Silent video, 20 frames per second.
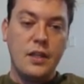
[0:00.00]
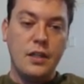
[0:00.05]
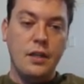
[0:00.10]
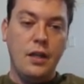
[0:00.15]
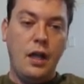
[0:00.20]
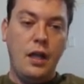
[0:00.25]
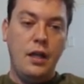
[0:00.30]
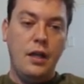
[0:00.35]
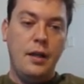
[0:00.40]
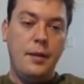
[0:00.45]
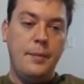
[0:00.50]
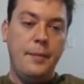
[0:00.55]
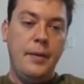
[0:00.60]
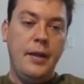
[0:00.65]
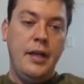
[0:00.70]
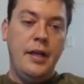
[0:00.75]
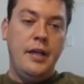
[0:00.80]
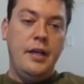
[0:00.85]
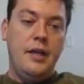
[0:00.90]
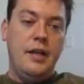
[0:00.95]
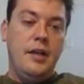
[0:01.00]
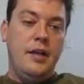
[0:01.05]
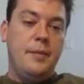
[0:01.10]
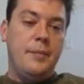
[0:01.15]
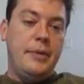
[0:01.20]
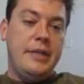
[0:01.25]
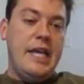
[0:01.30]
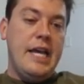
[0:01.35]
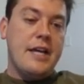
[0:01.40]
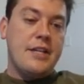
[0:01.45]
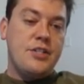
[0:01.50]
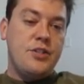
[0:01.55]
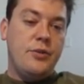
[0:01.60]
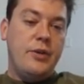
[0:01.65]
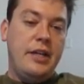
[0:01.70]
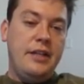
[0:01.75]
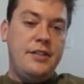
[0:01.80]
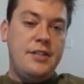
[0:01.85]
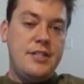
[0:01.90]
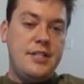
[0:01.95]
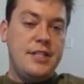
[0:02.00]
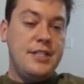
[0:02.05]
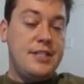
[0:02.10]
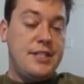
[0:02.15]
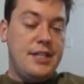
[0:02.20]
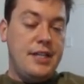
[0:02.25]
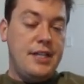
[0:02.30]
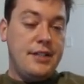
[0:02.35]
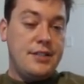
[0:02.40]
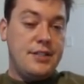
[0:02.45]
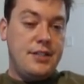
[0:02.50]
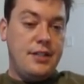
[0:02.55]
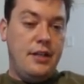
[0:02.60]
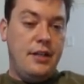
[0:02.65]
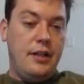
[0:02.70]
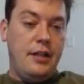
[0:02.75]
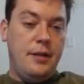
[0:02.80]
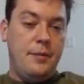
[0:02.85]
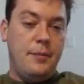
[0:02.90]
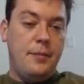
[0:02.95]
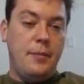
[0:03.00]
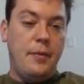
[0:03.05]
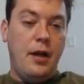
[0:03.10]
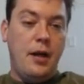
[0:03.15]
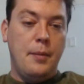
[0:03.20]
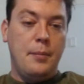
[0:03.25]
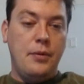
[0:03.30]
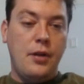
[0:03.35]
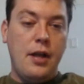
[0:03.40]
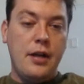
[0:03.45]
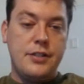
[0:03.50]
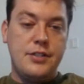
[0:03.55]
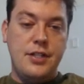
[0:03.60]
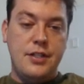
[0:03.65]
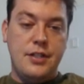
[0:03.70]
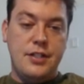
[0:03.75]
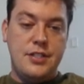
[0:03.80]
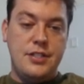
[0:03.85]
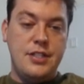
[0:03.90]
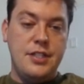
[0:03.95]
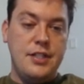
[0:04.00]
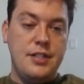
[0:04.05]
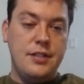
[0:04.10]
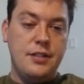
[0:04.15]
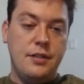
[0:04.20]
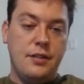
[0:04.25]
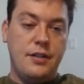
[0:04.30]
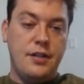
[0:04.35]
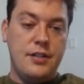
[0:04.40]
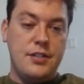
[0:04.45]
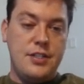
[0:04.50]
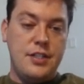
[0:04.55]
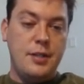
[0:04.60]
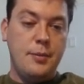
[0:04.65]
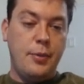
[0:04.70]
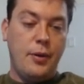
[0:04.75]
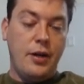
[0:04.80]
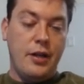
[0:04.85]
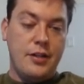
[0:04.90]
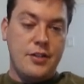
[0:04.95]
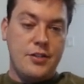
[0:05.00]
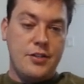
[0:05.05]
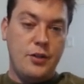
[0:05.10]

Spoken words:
But yeah, so knight to c6 blocks in the c pawn.